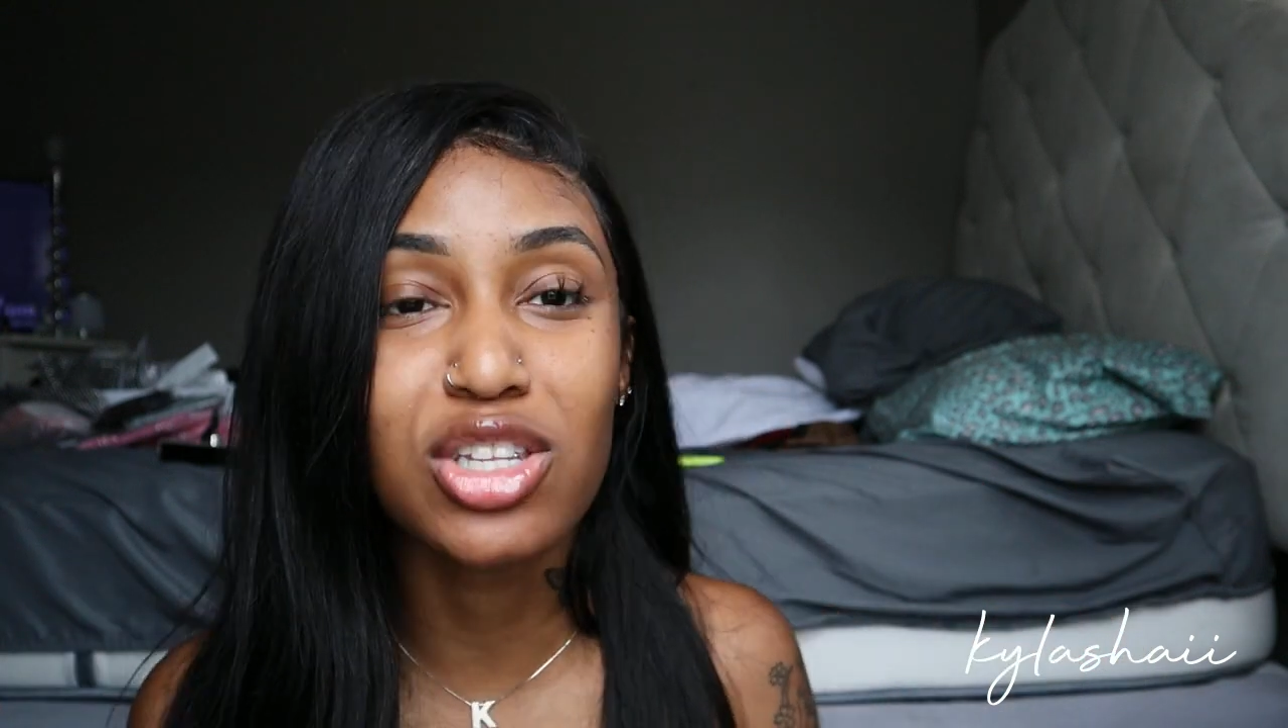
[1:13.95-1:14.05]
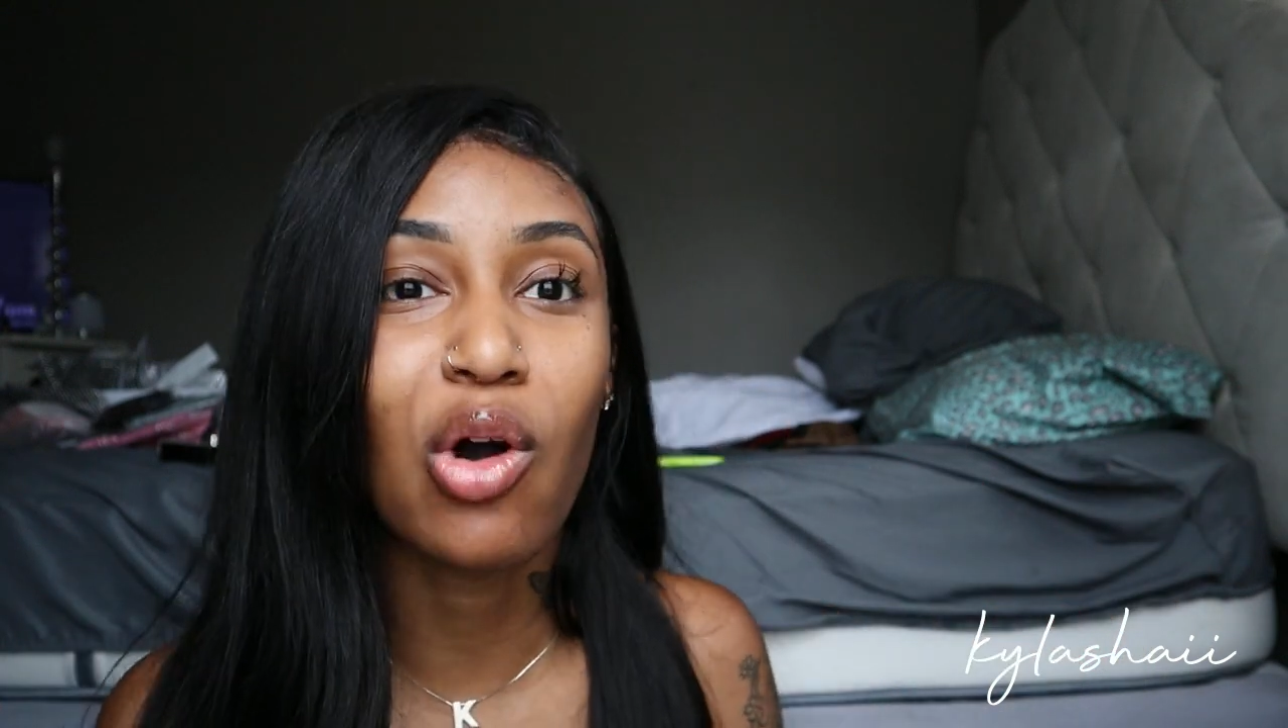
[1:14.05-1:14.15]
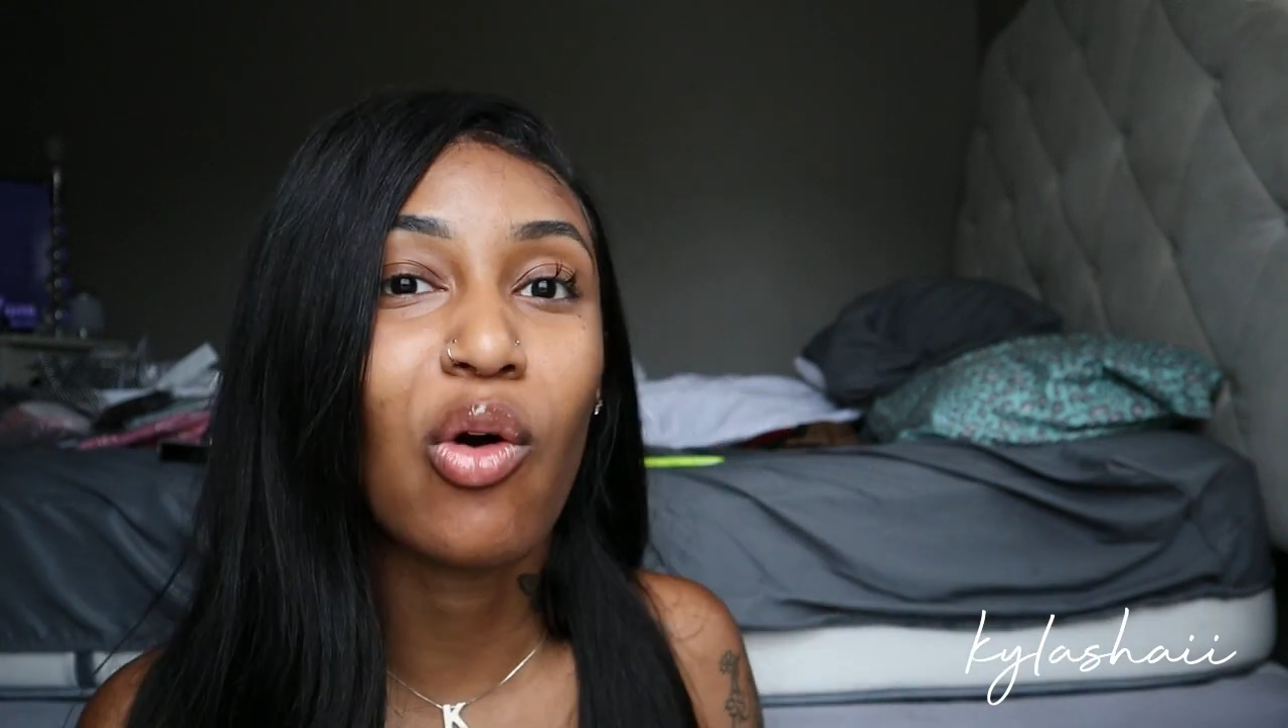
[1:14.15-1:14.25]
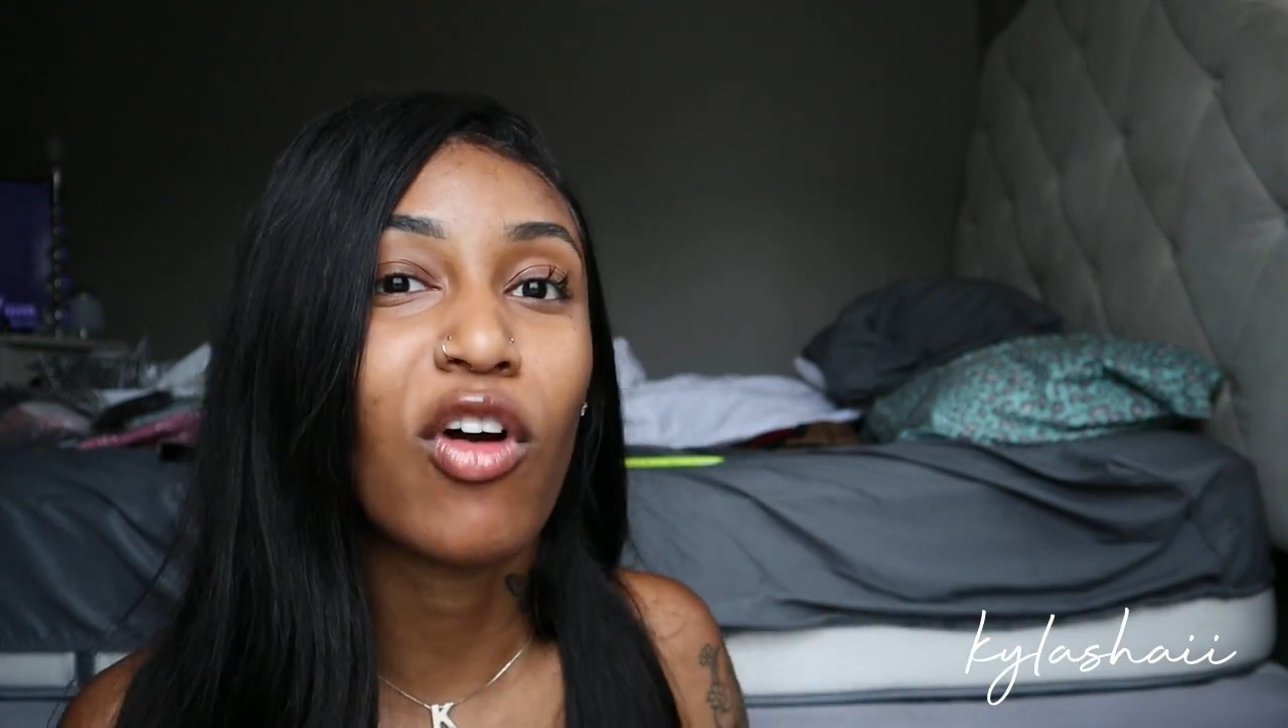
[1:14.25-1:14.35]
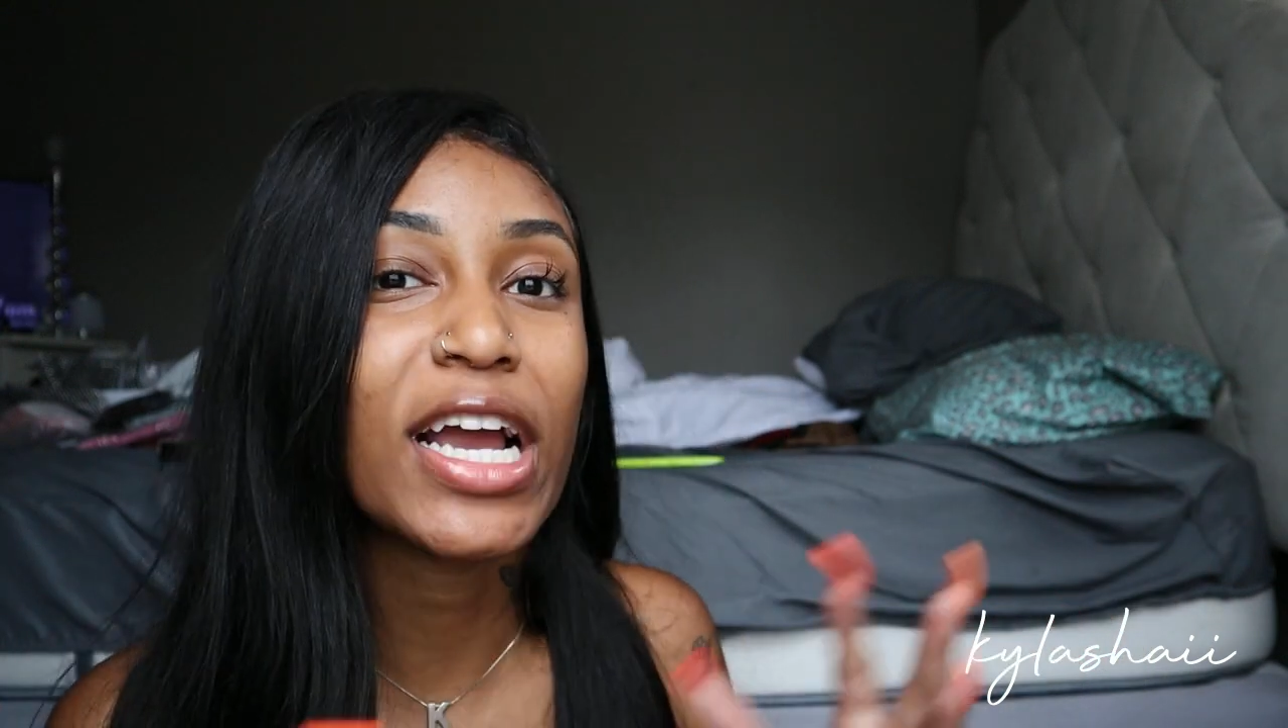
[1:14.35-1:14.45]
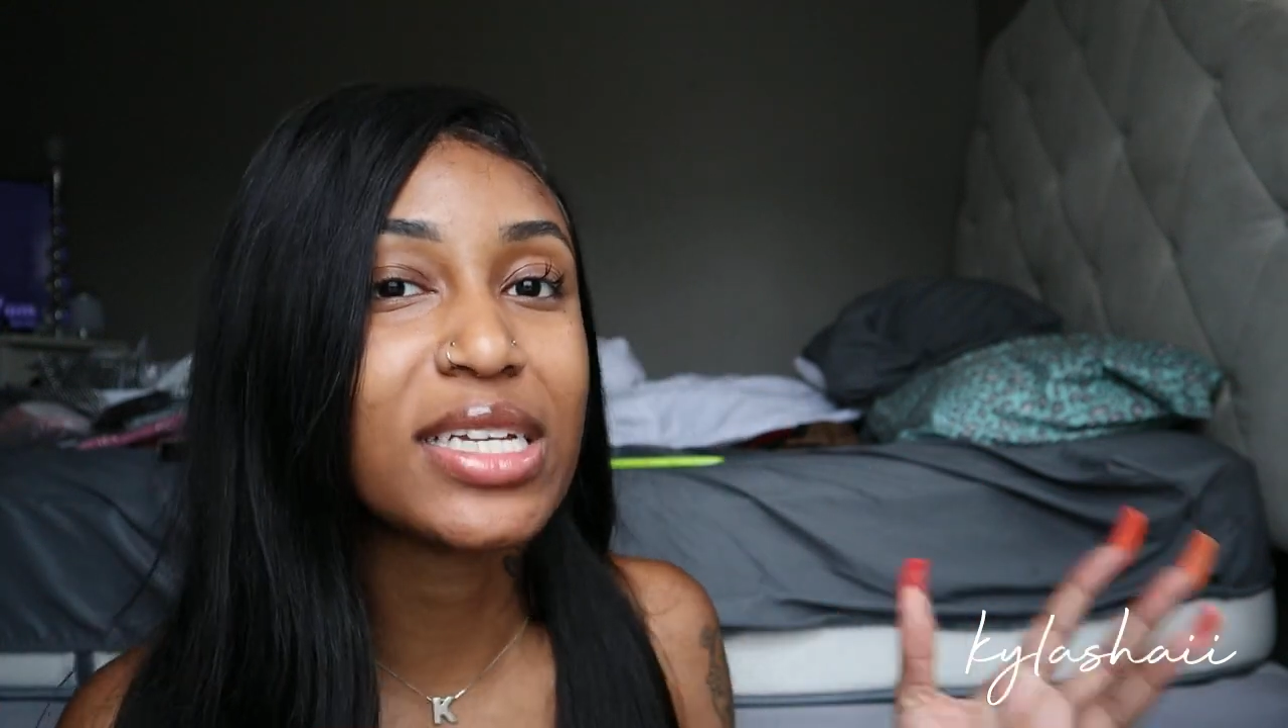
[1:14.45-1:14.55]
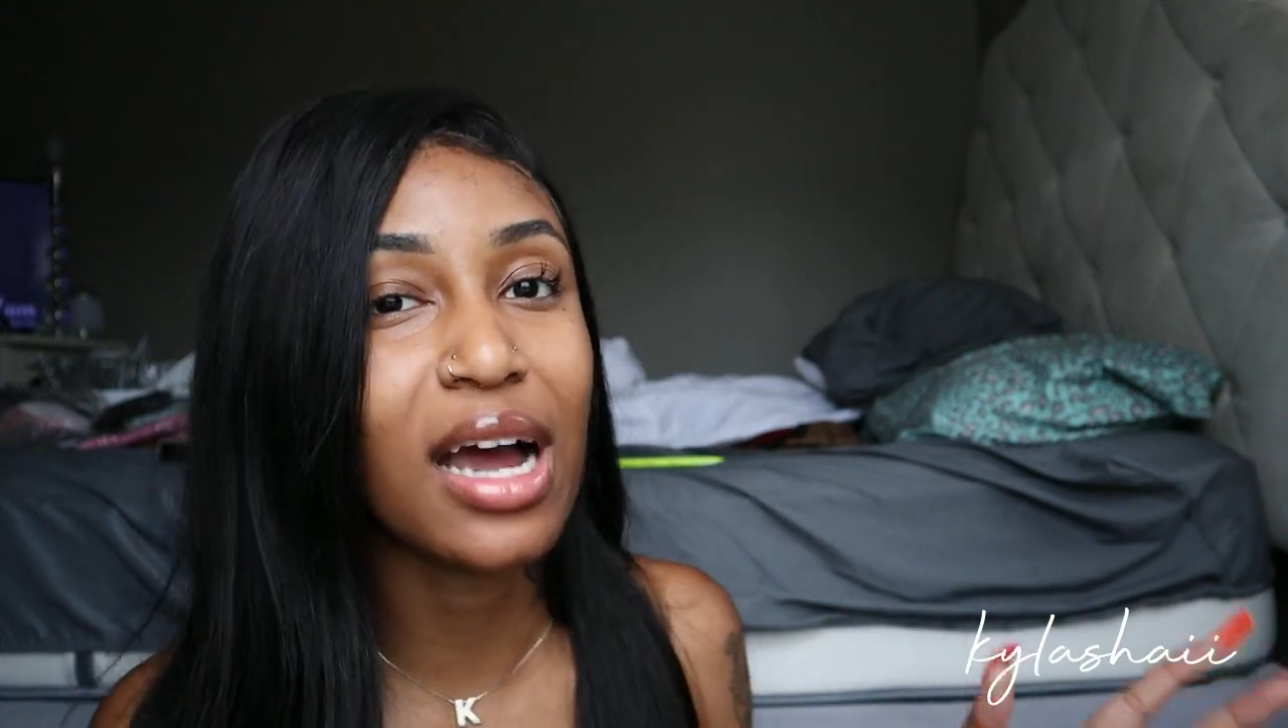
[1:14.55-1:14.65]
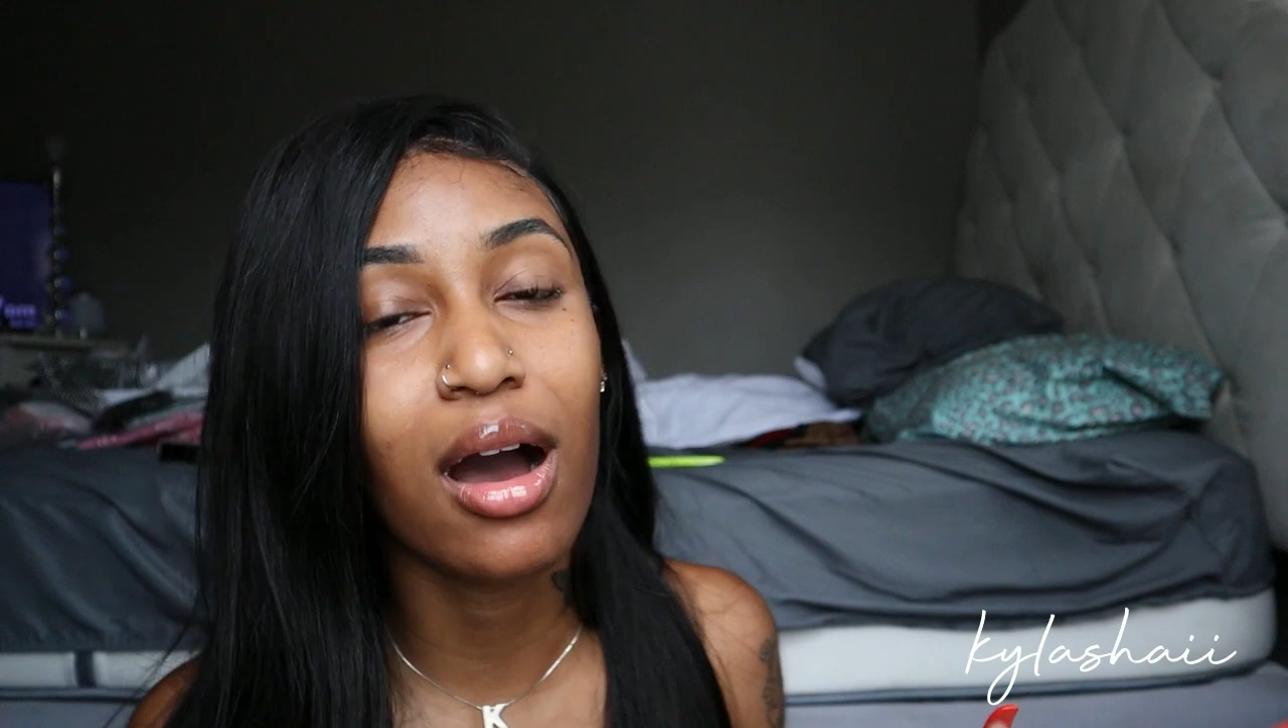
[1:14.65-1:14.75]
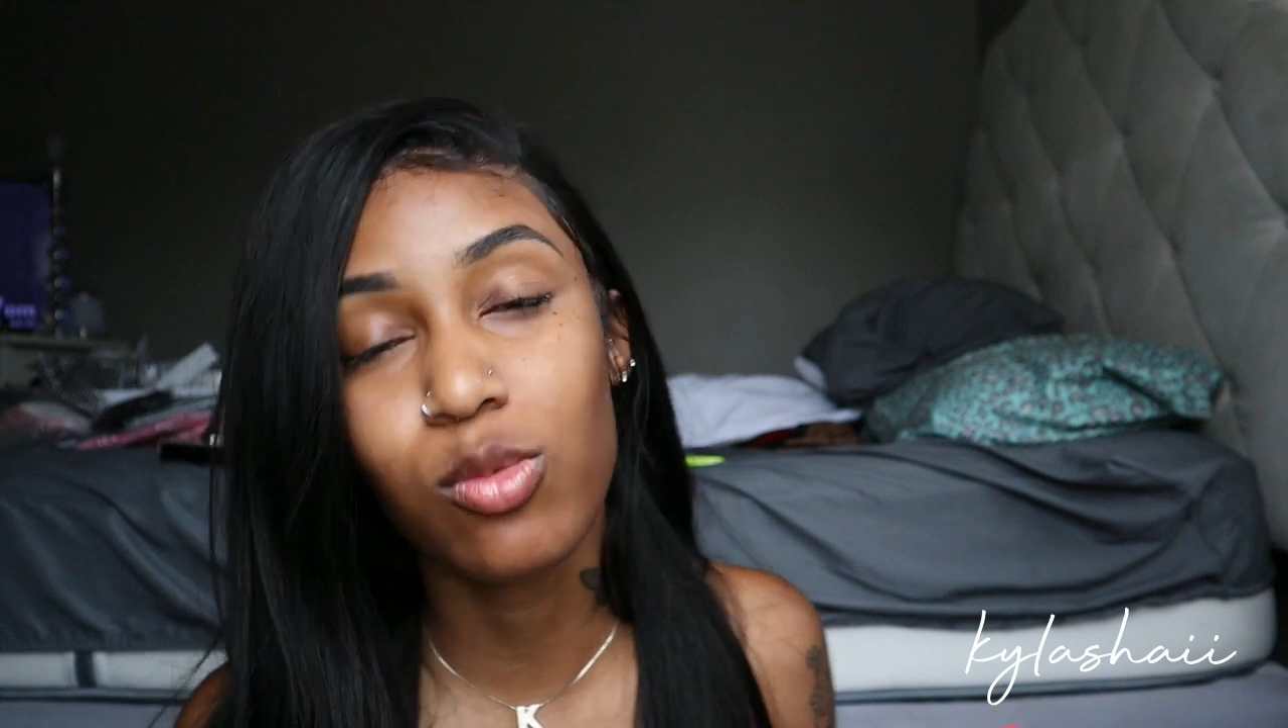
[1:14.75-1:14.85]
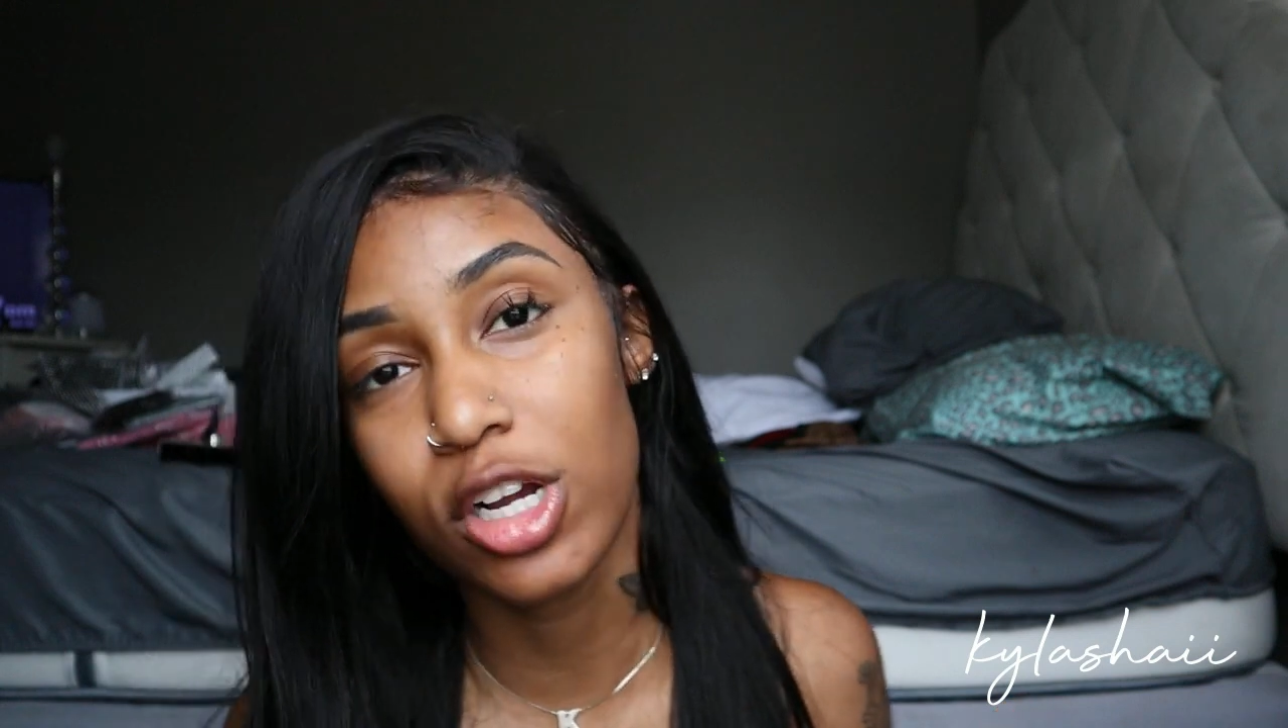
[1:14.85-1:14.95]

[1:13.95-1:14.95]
So right now